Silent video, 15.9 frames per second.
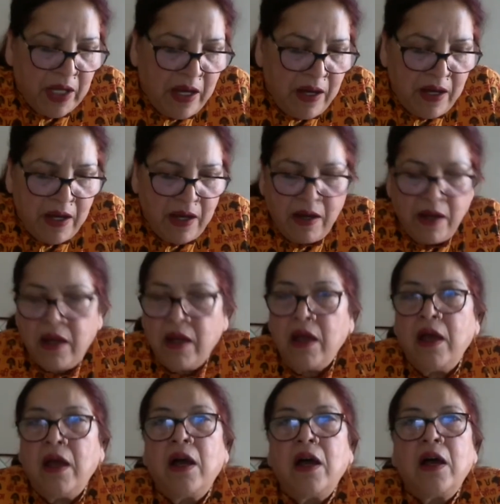
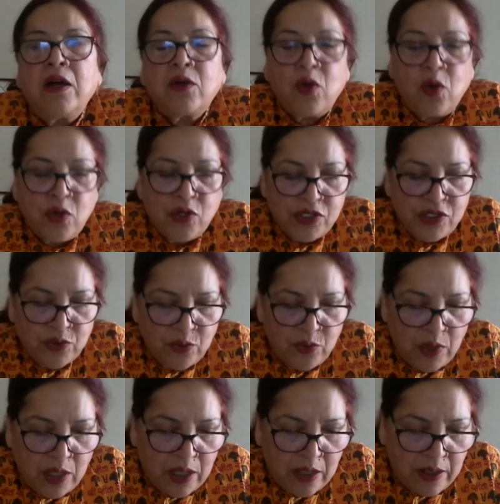he goes
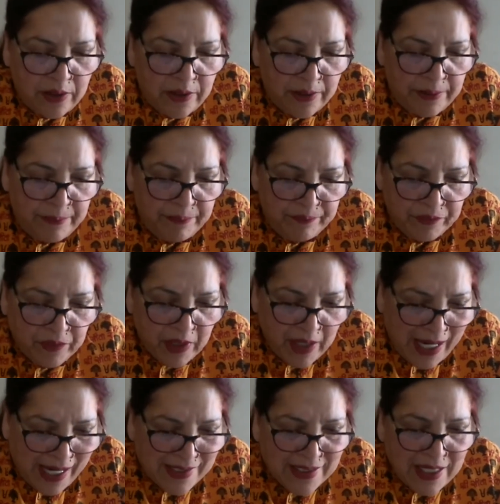to a
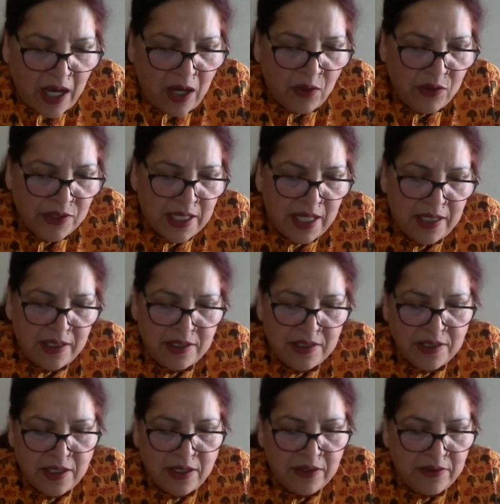guest house,
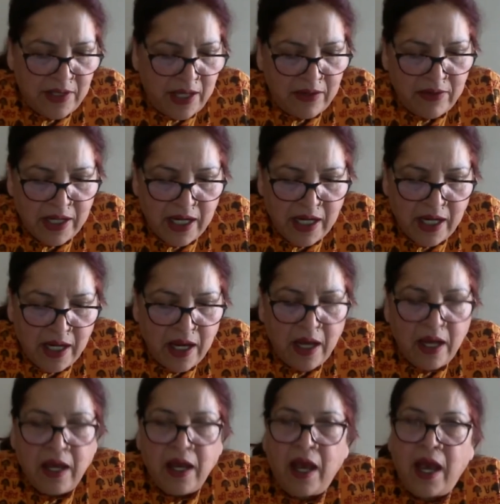and there
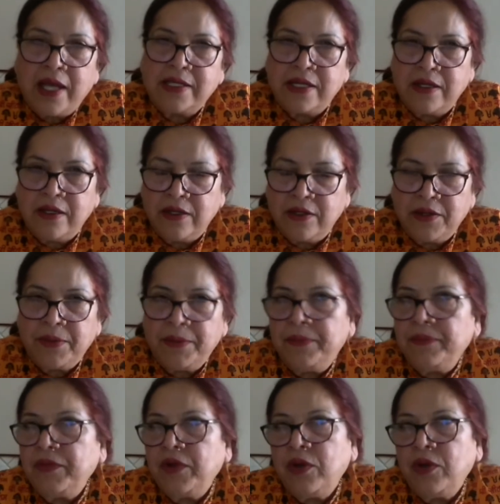he has a